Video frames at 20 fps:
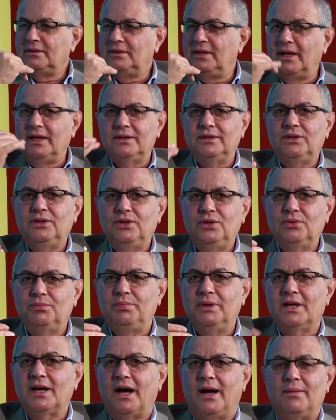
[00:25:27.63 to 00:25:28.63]
Then you
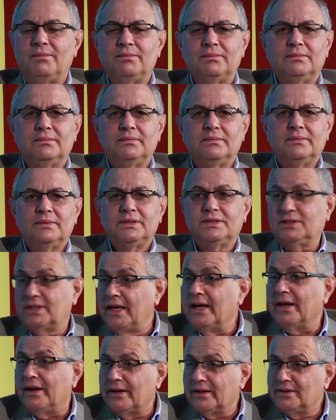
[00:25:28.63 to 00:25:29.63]
become
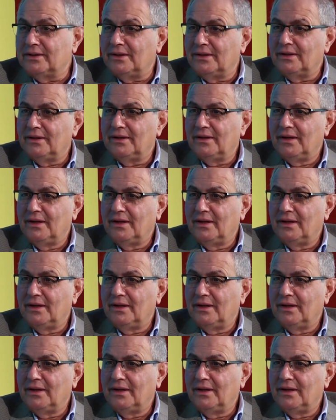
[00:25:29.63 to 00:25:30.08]
scared.